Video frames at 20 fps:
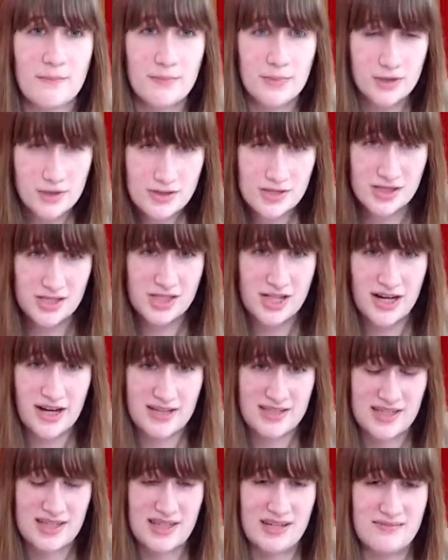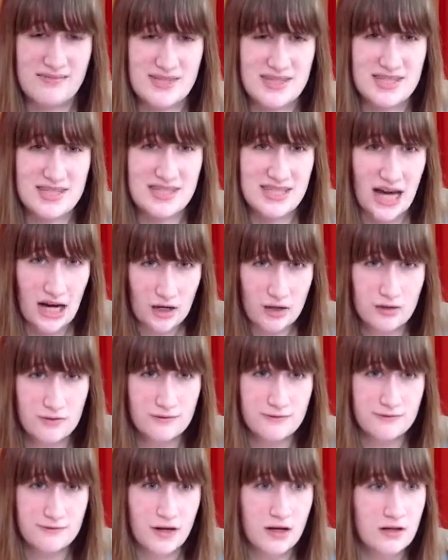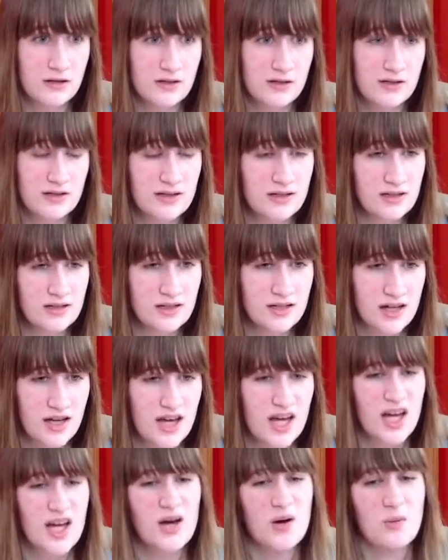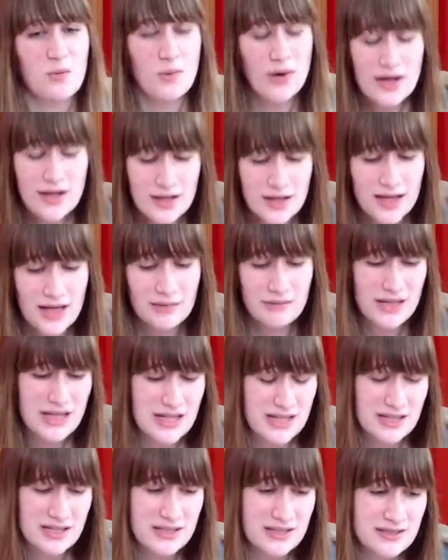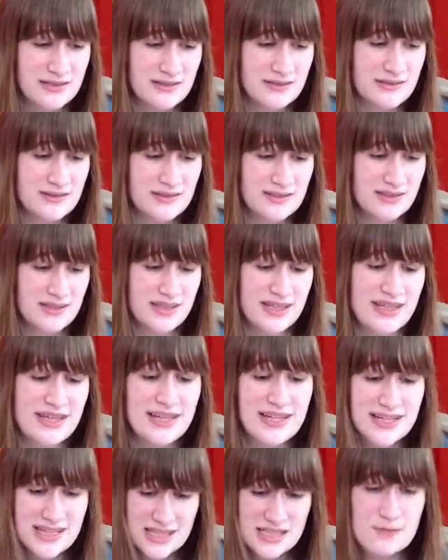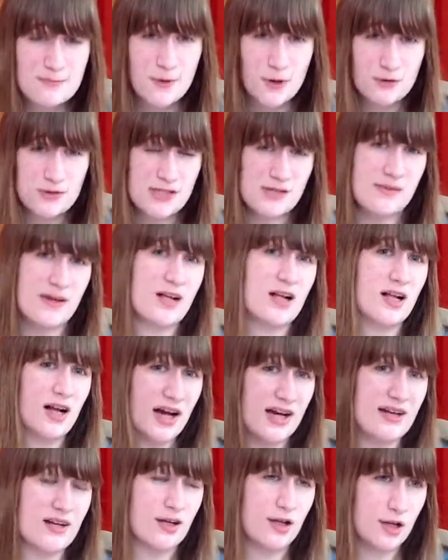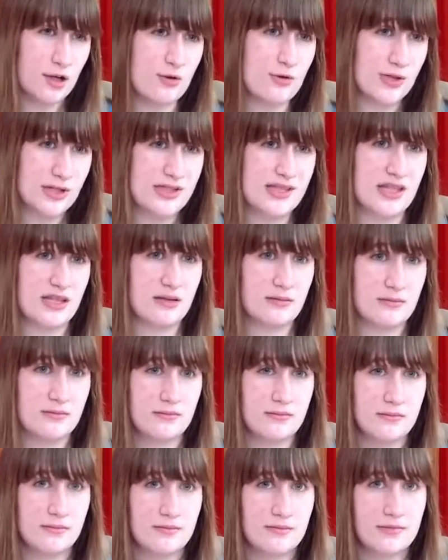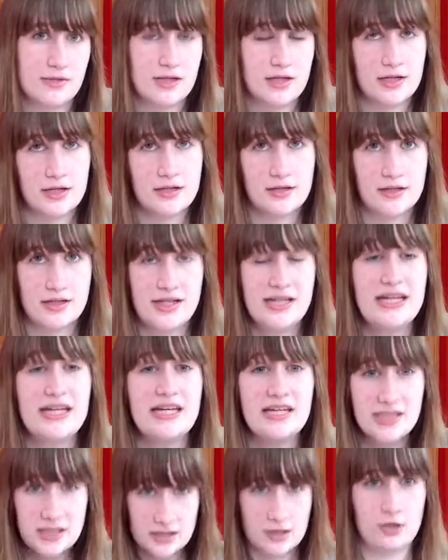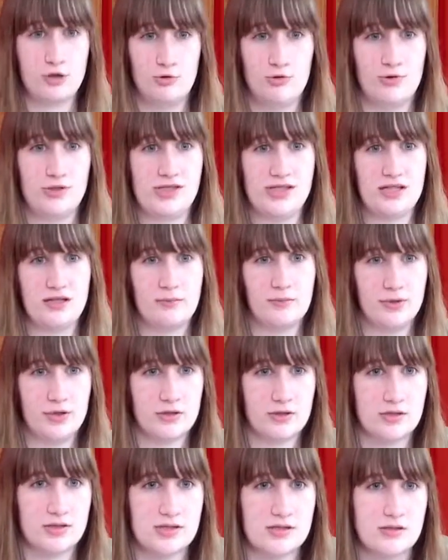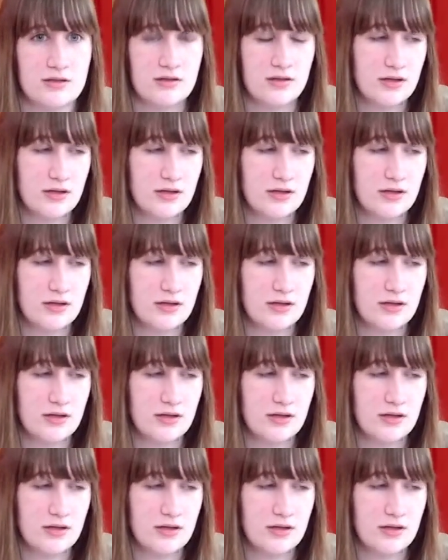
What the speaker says: Percy Jackson himself? Well, I mean, he is supposed to be kind of clueless in the... He is clueless in the books.